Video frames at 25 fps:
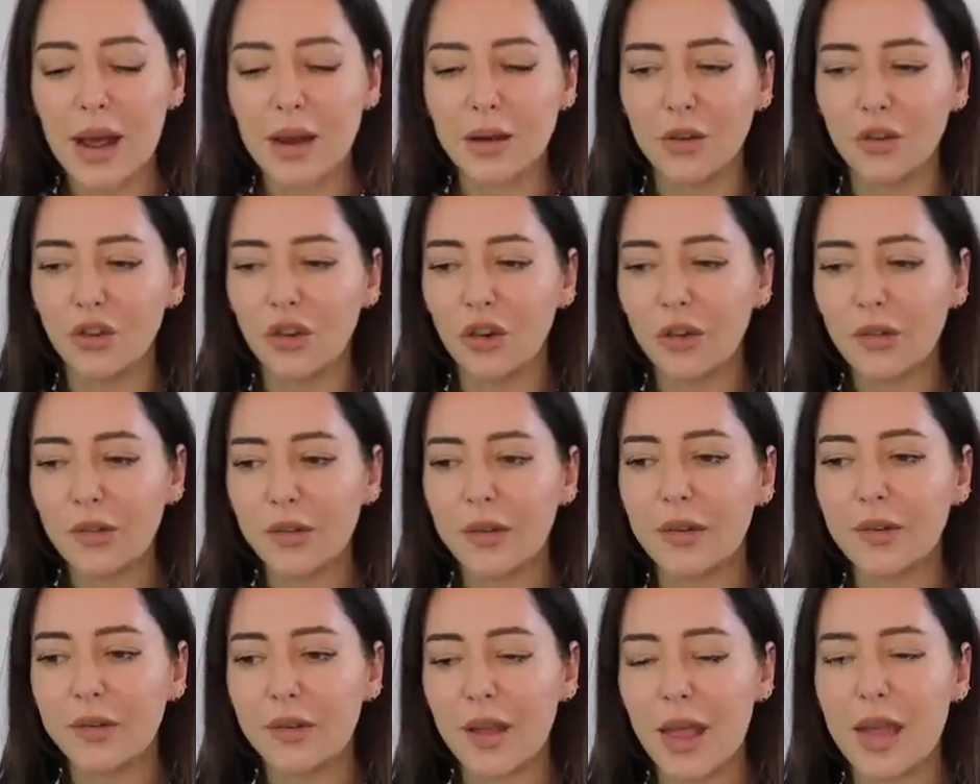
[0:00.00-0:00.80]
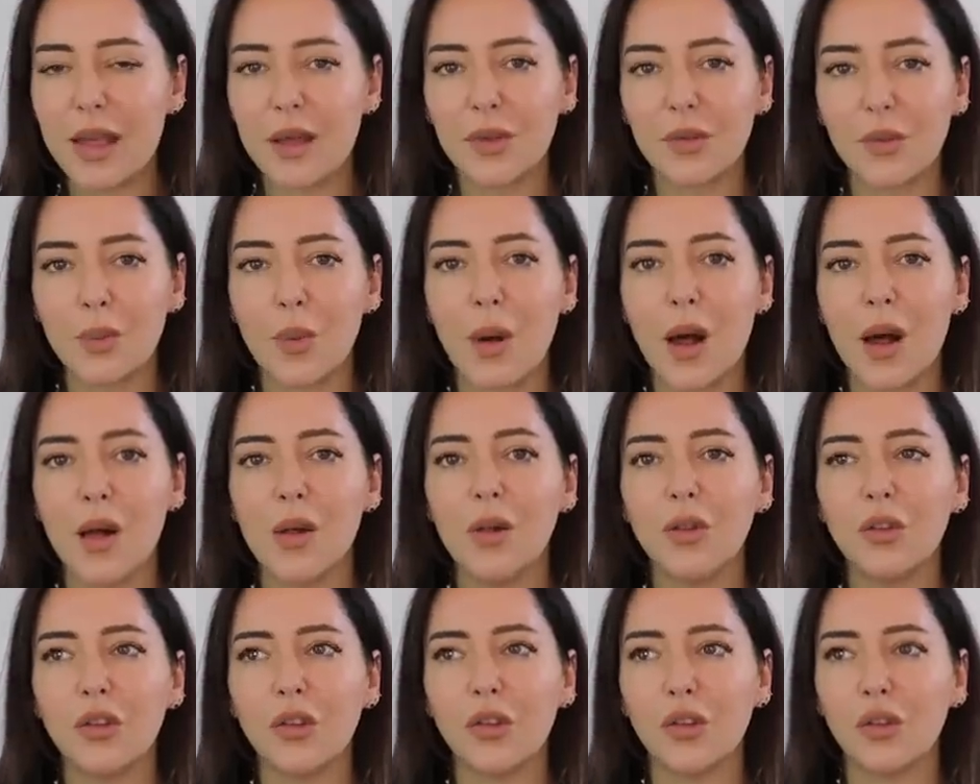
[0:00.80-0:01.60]
And just to say as
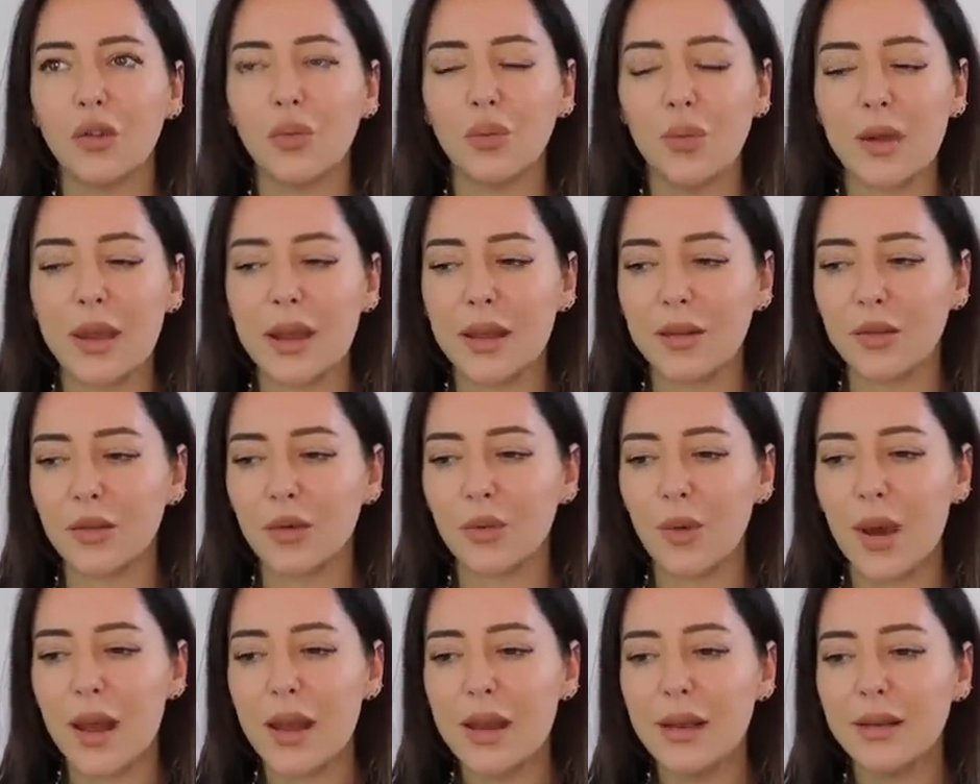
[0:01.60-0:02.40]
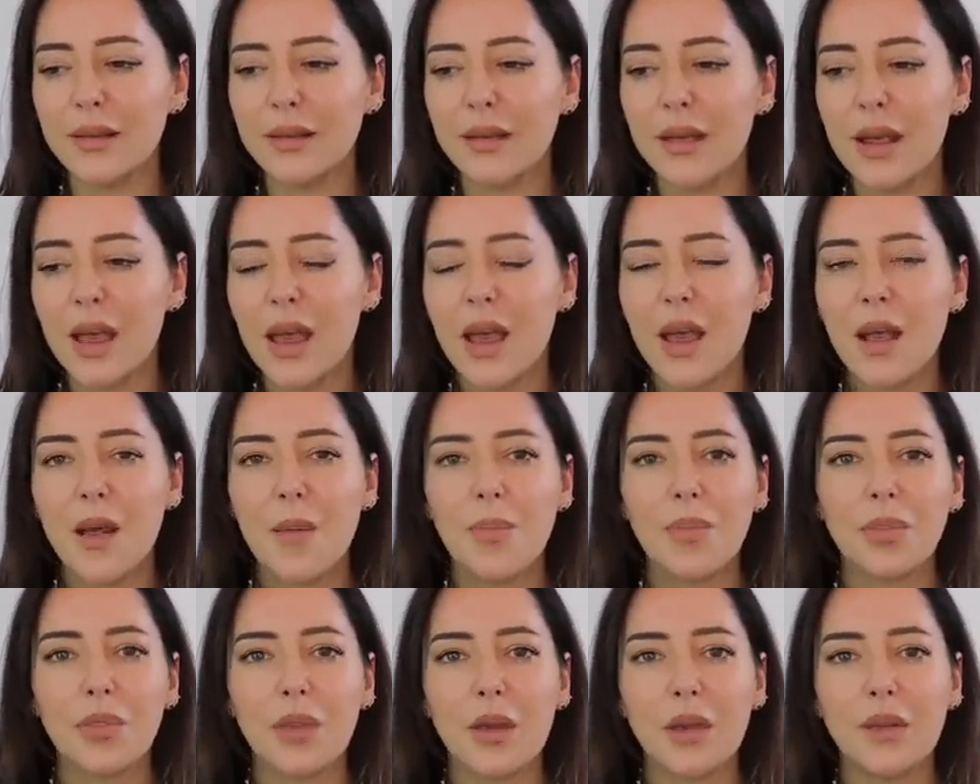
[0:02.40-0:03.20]
well, just to reiterate,
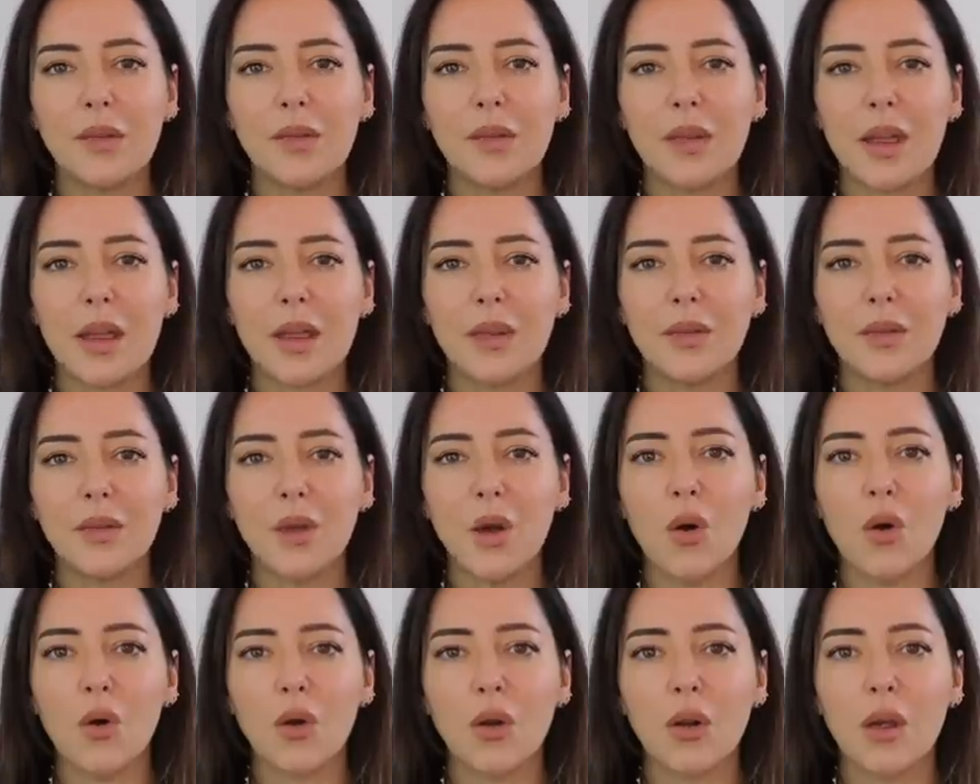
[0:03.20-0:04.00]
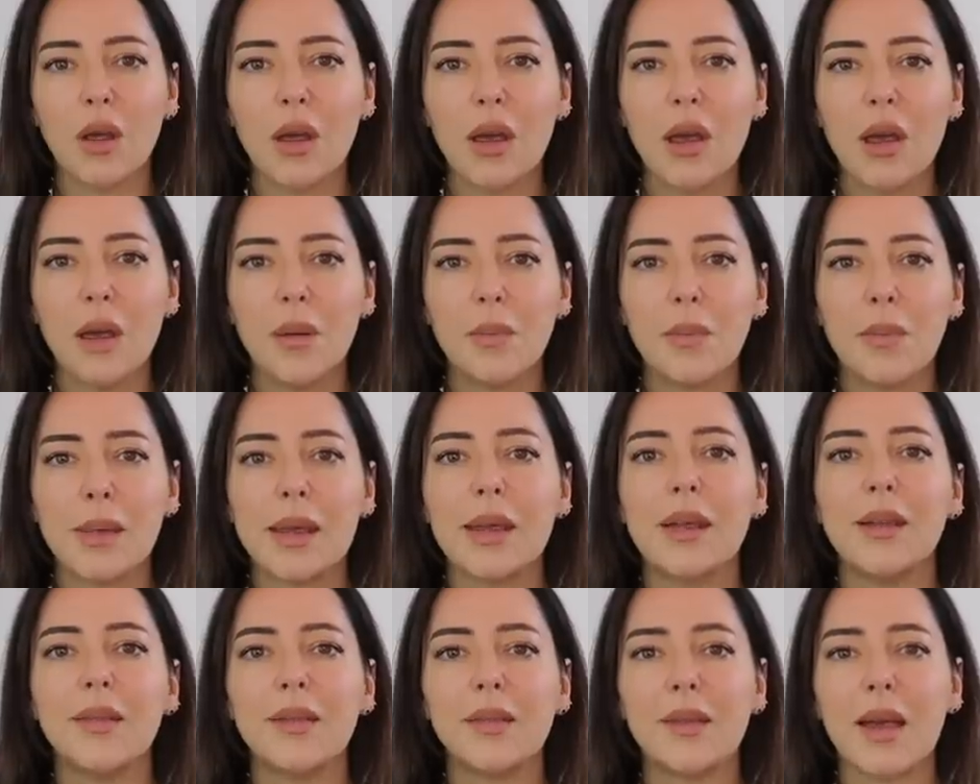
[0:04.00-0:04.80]
this is not
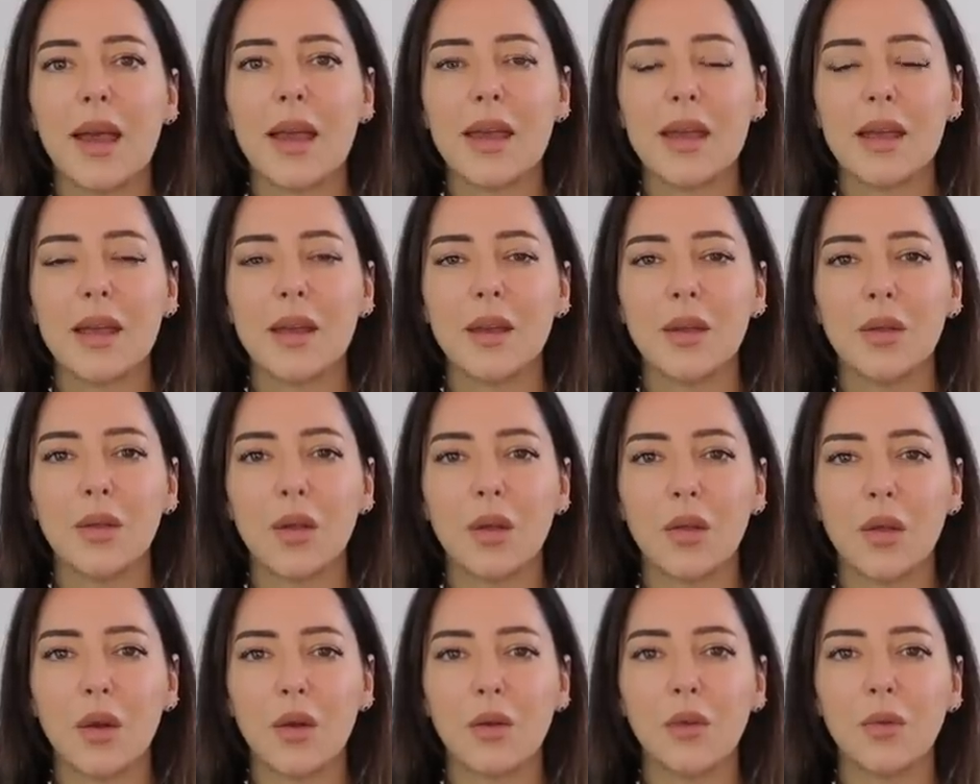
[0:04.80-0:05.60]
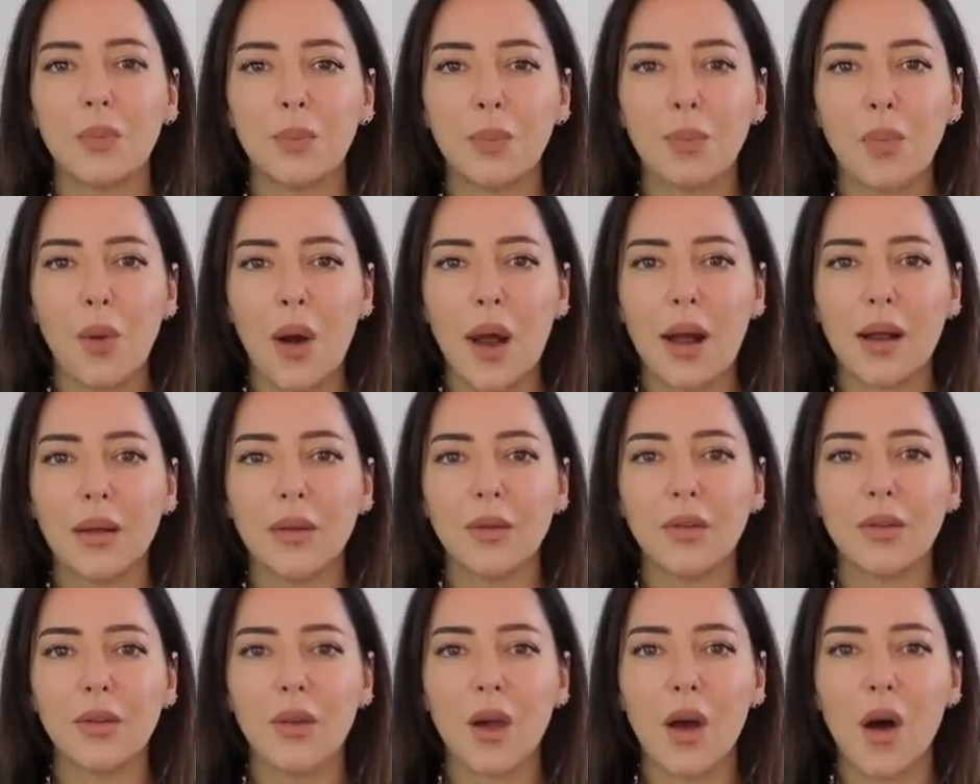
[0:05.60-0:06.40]
me saying that those
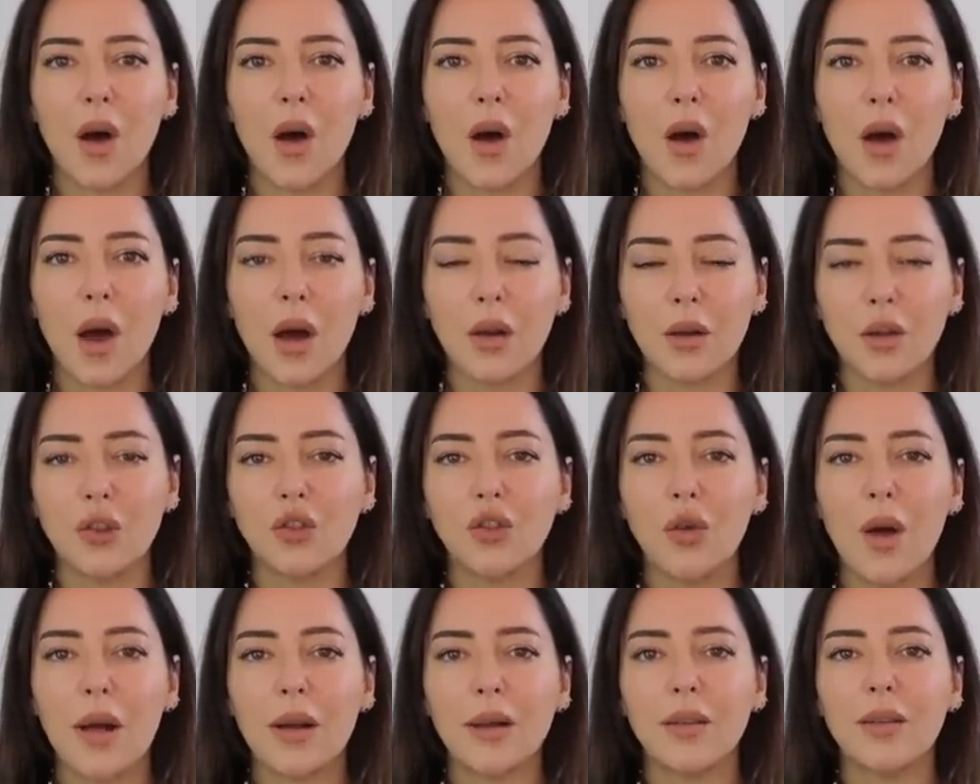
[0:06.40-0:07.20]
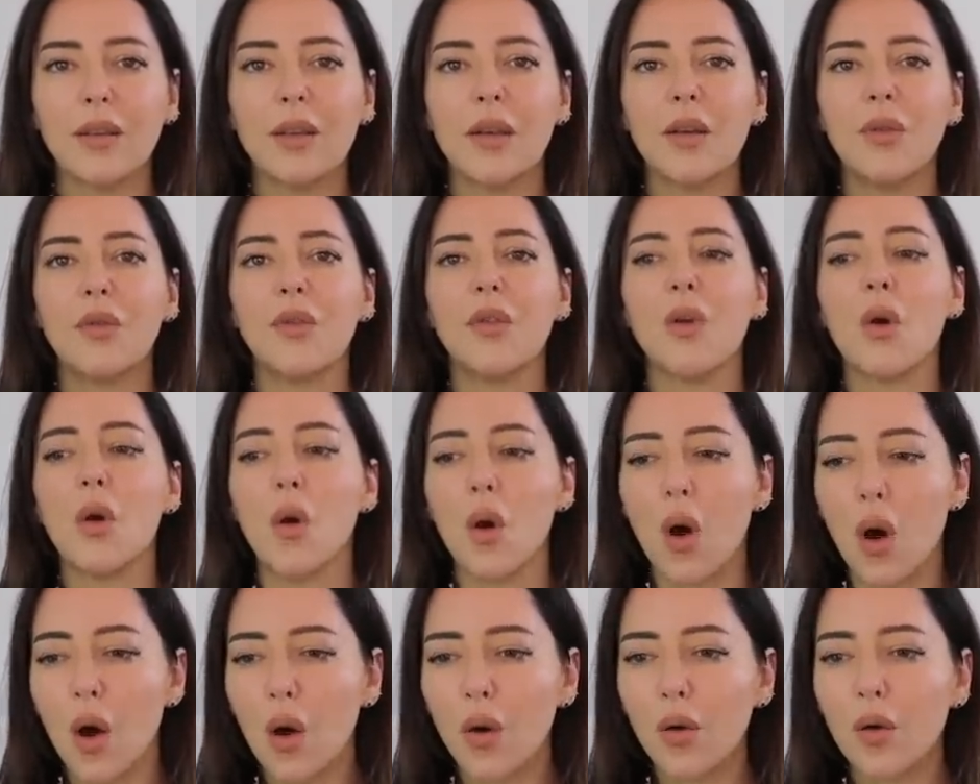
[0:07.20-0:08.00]
brands are unattractive
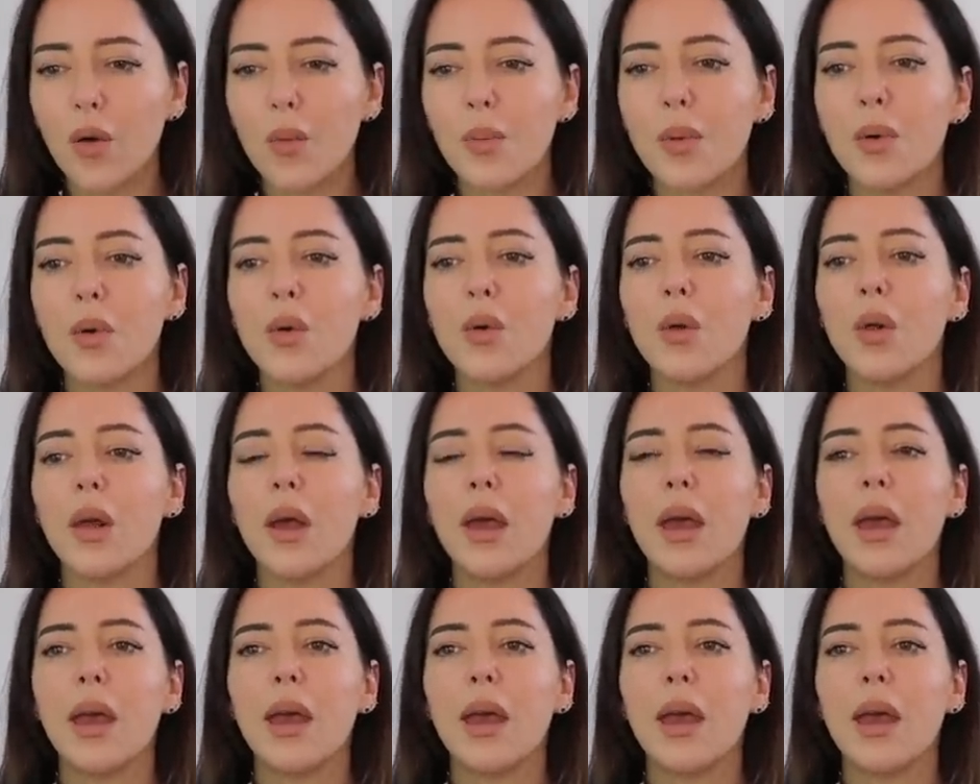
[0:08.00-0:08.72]
or horrible,